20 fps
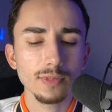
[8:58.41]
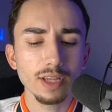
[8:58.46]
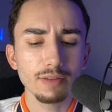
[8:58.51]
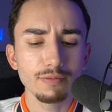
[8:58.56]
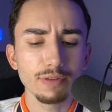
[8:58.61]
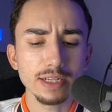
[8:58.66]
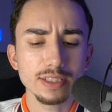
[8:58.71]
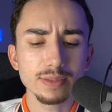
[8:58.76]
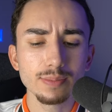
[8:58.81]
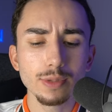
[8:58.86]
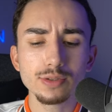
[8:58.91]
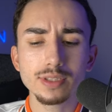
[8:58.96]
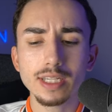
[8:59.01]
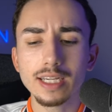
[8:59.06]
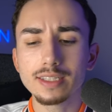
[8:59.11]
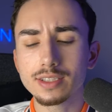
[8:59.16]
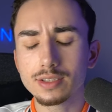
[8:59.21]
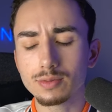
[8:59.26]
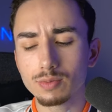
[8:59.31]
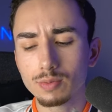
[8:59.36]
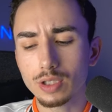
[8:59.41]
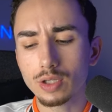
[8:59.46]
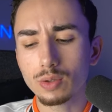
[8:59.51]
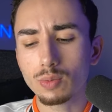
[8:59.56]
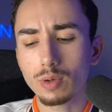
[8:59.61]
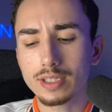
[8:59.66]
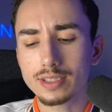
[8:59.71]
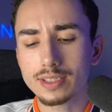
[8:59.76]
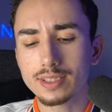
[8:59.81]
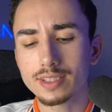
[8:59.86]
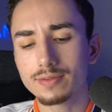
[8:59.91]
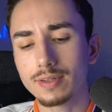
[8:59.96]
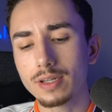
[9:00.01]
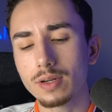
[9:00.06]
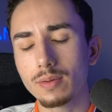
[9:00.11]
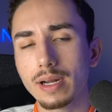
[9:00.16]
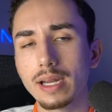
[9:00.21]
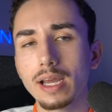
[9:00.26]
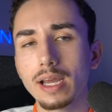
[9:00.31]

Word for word: In fact, in most cases, when you're watching this video right